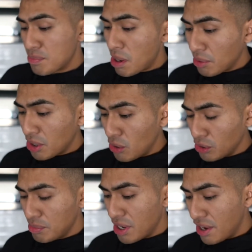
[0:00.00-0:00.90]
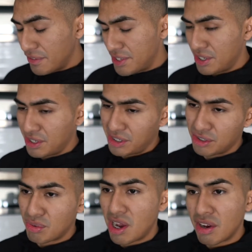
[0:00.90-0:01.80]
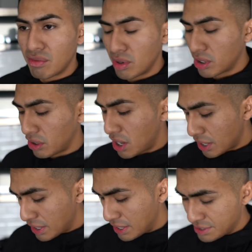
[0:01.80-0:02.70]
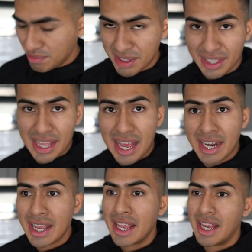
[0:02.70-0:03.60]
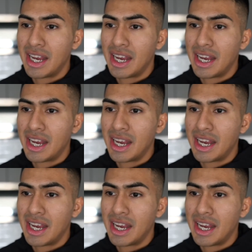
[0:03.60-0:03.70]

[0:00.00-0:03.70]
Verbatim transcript: is probably going to hold me off till 1 o'clock, something like that.